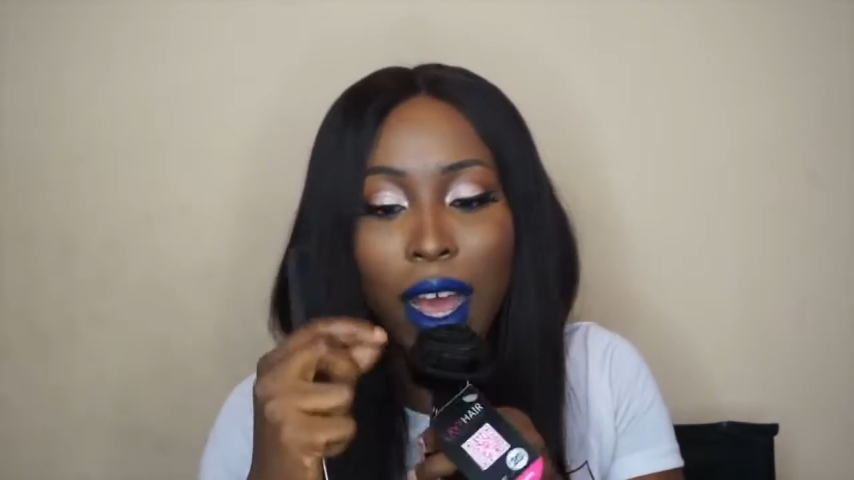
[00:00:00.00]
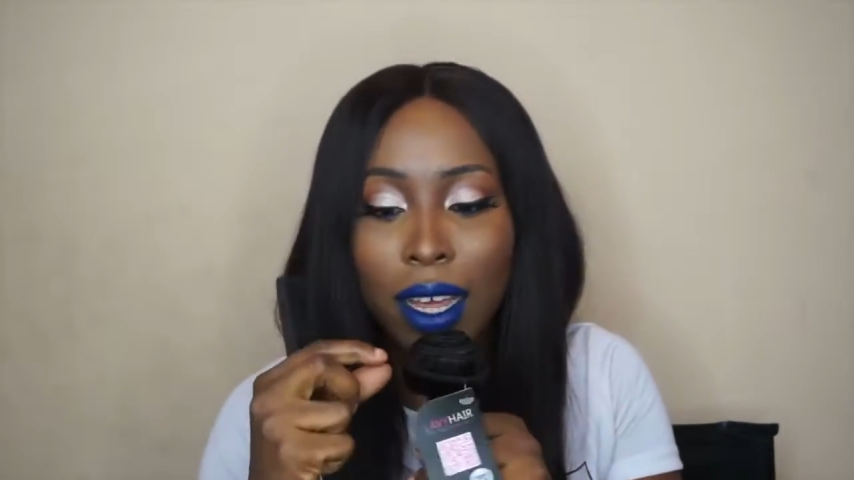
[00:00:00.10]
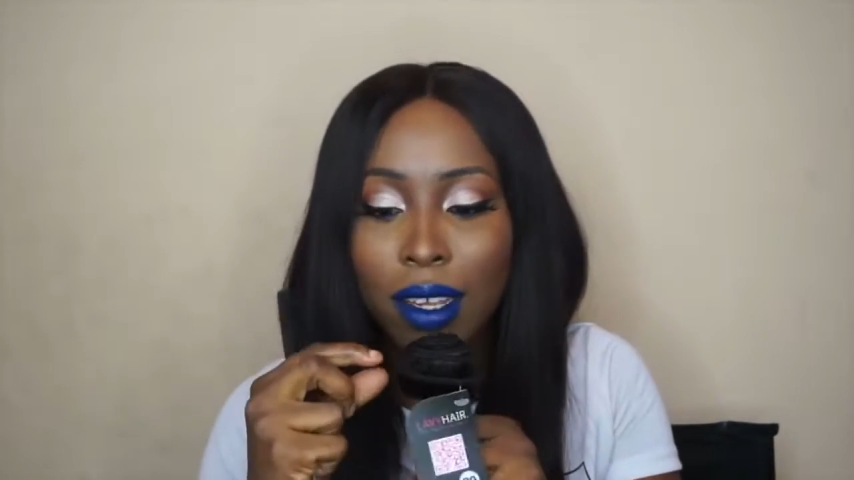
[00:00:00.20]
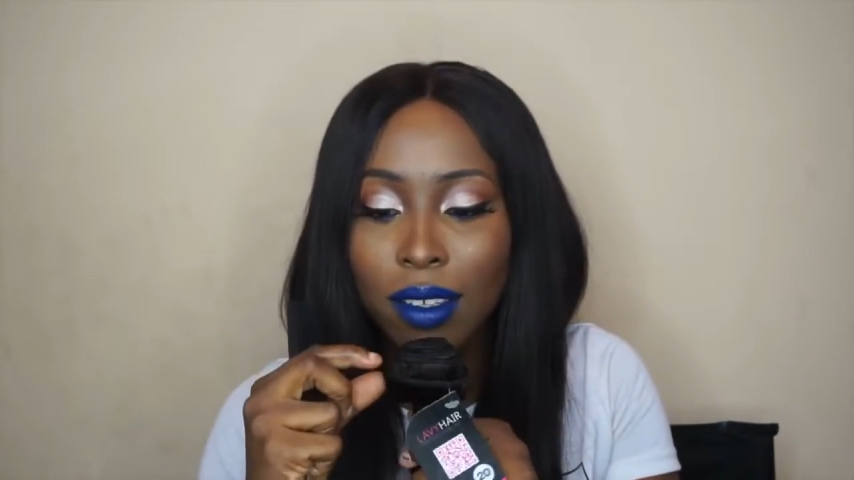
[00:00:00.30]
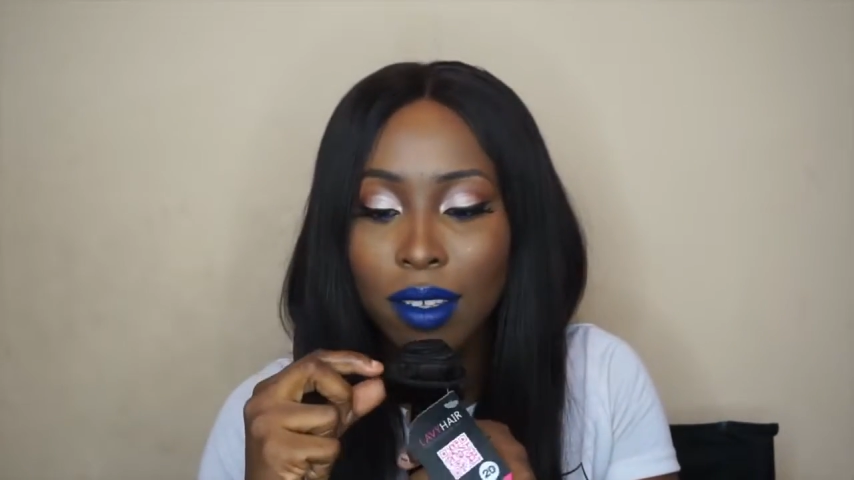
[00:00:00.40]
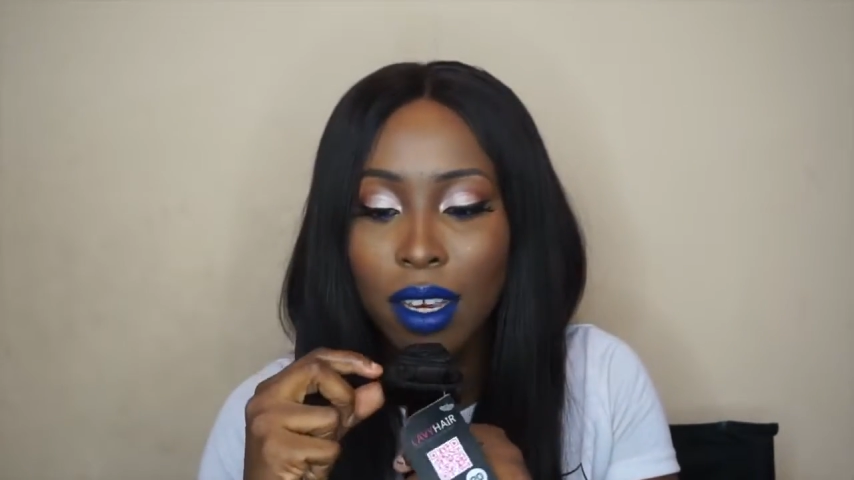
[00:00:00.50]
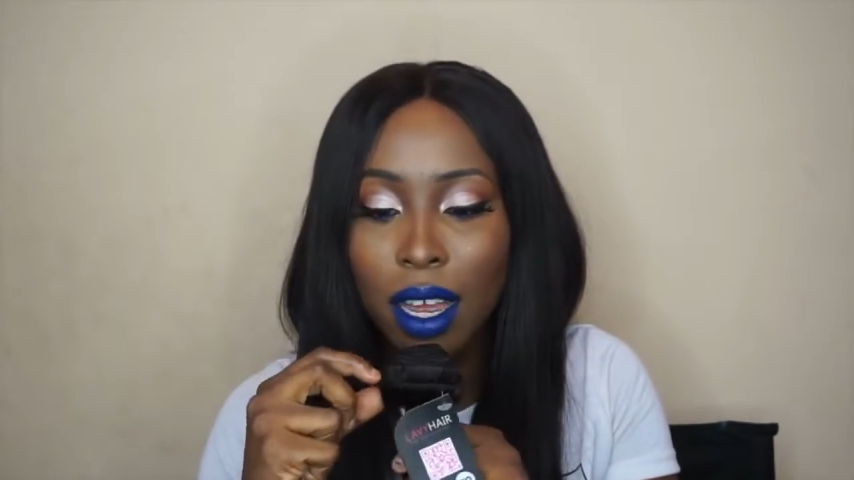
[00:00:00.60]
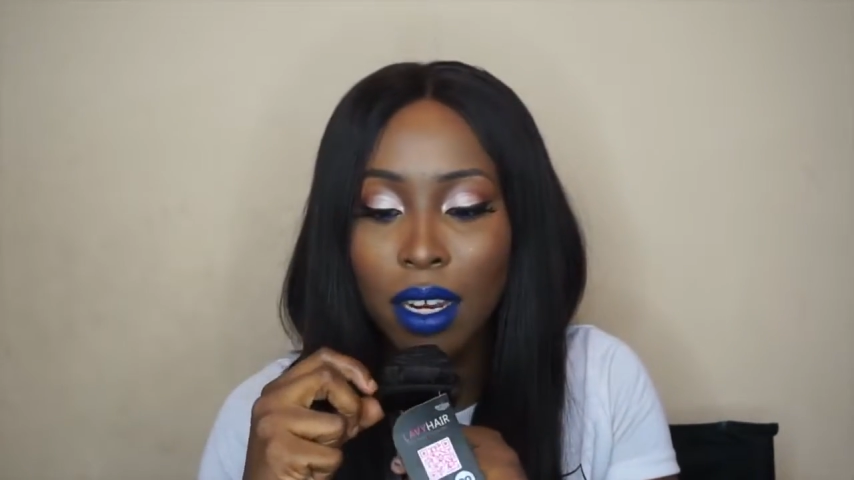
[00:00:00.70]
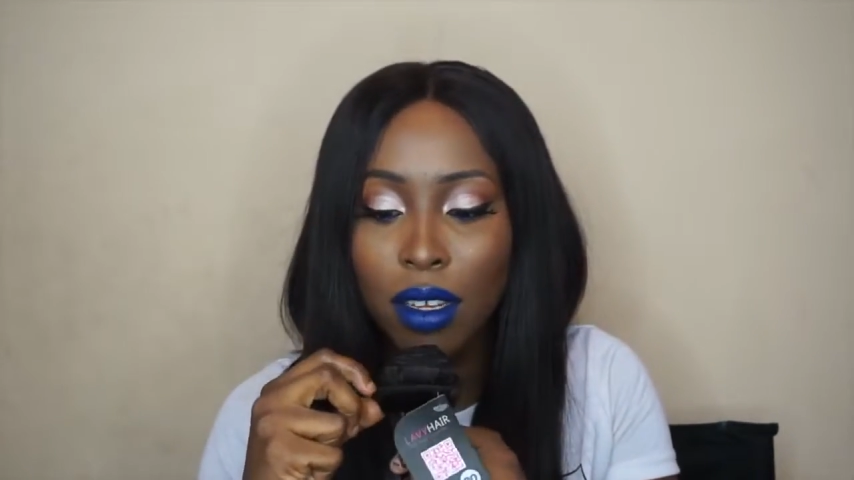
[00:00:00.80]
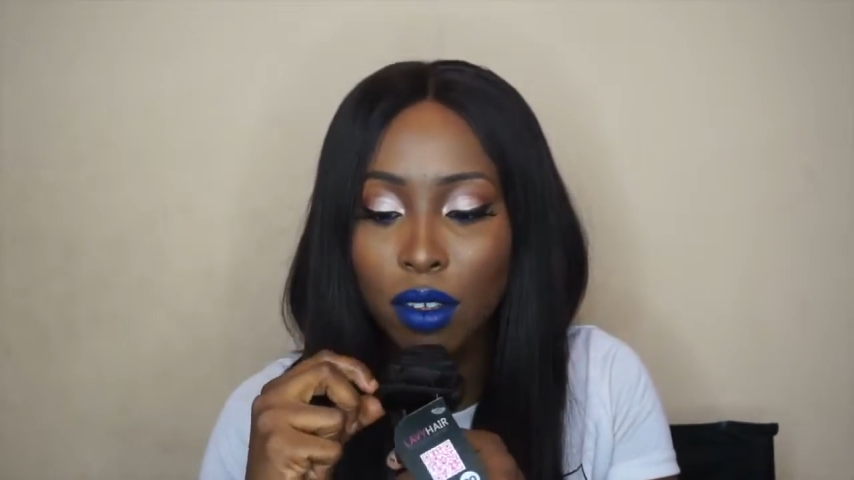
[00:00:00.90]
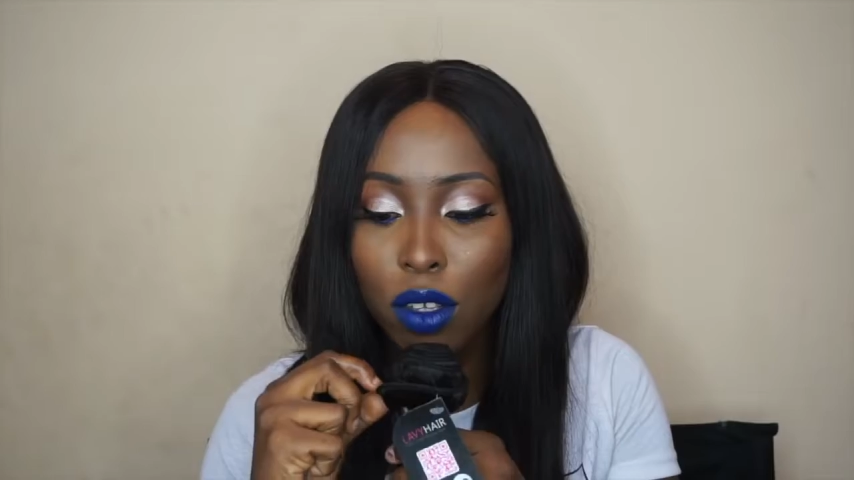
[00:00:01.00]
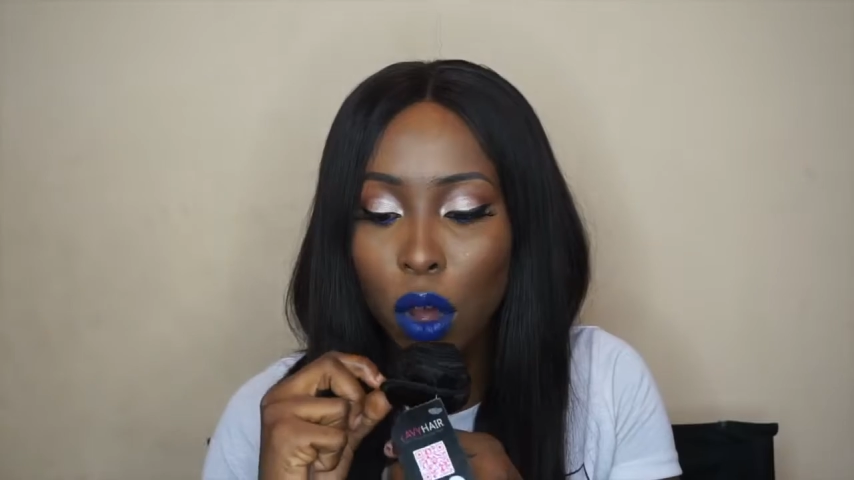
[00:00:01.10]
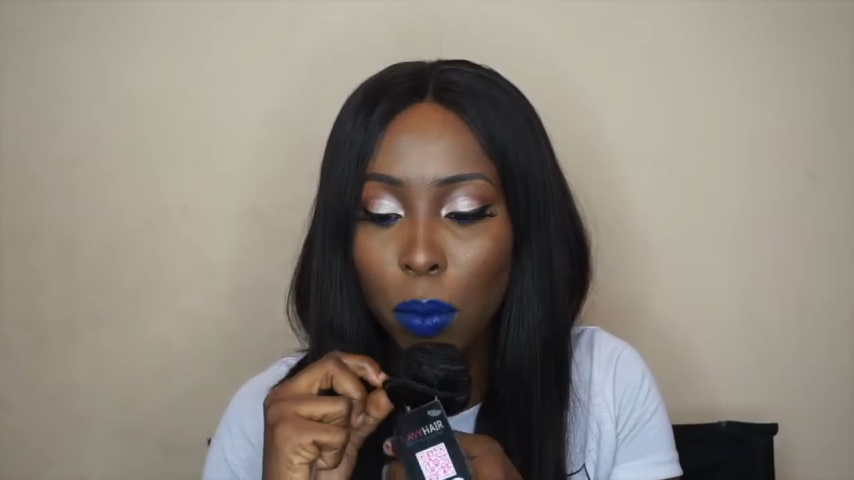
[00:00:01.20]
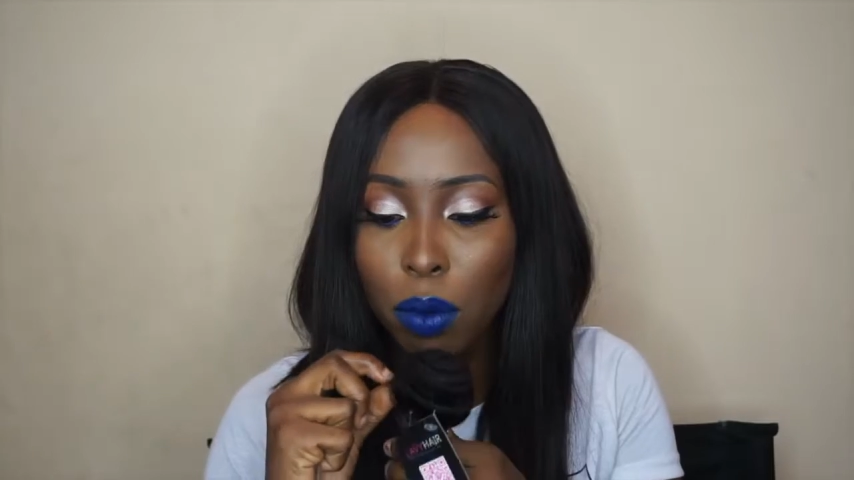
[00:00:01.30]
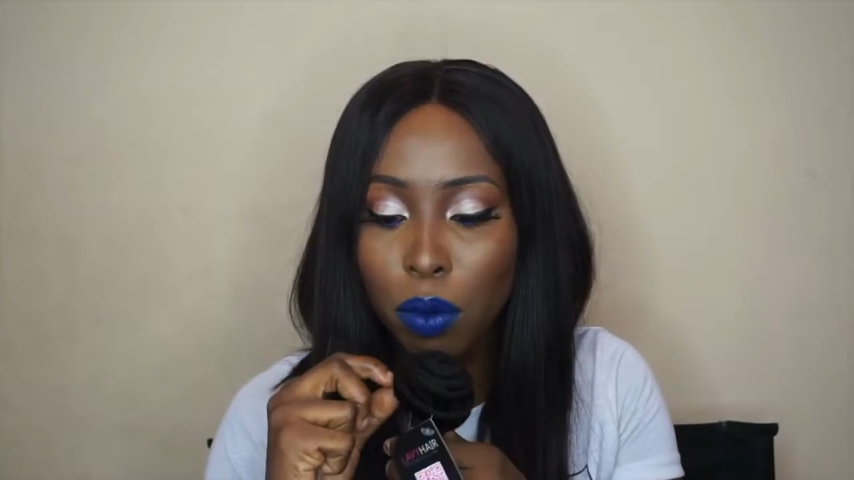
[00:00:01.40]
I can see that it's
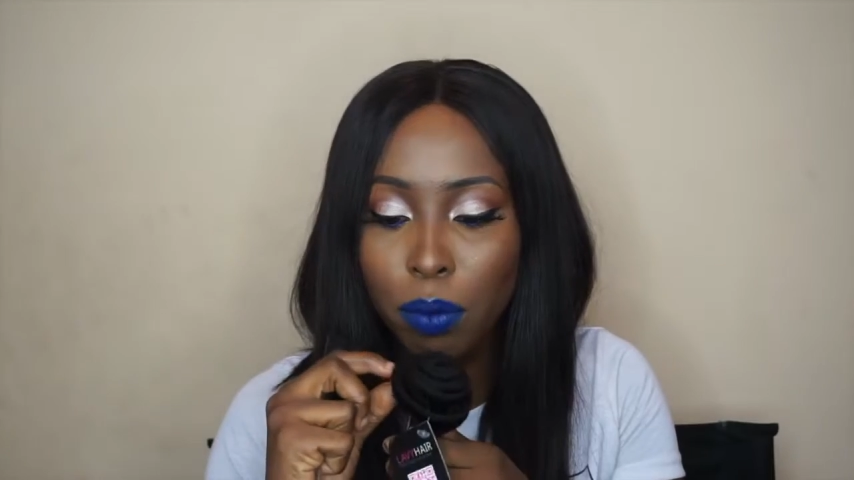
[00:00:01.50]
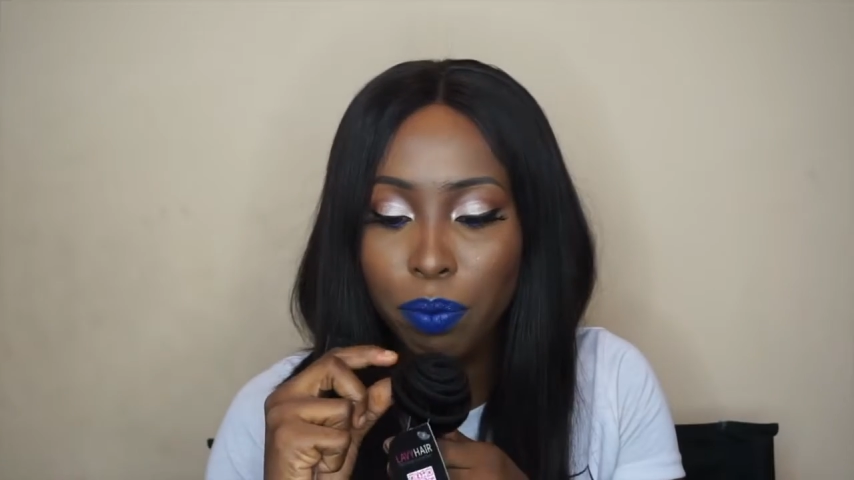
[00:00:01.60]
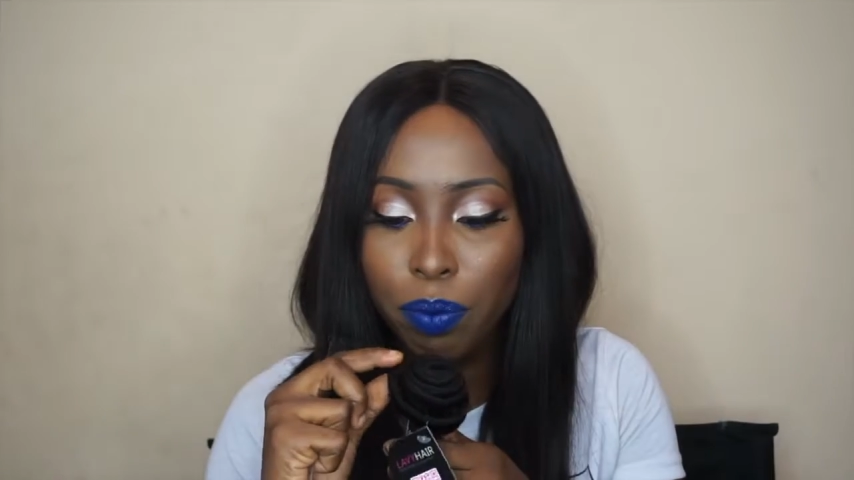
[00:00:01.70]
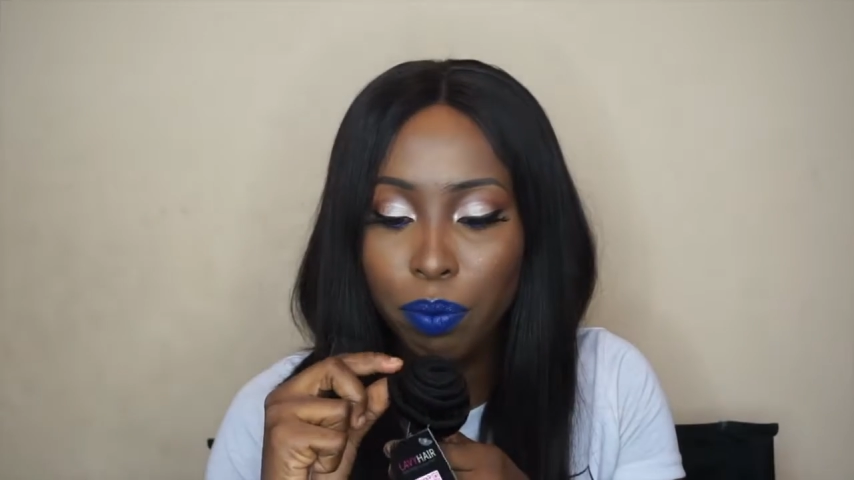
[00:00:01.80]
double.